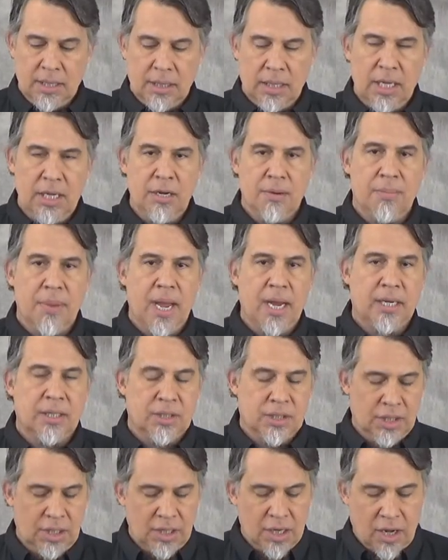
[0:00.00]
Lay your
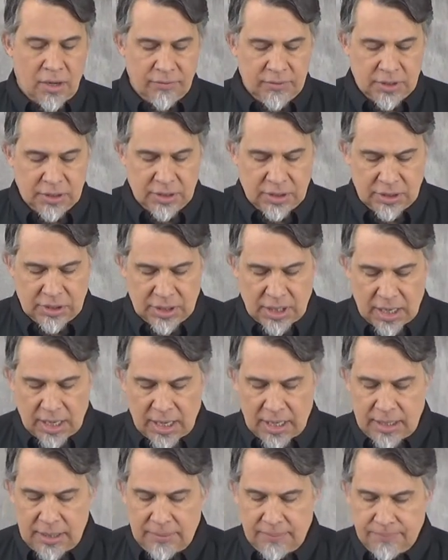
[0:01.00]
magazine off to the
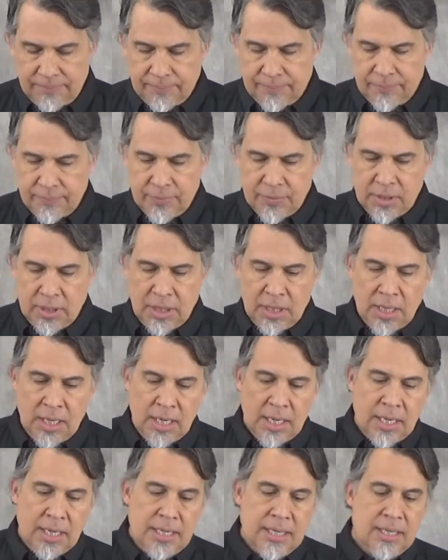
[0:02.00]
side.
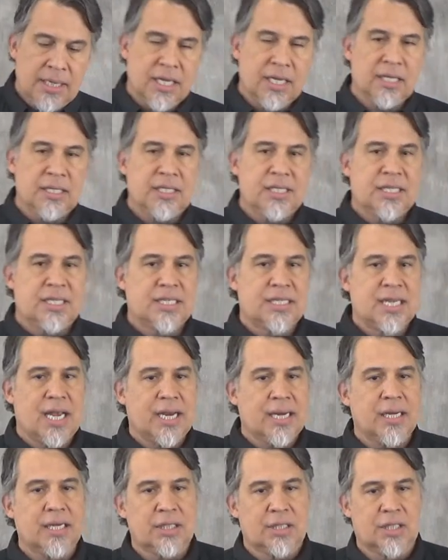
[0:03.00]
The
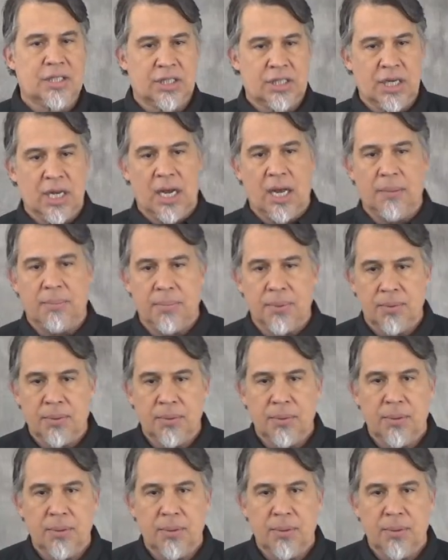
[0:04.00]
second step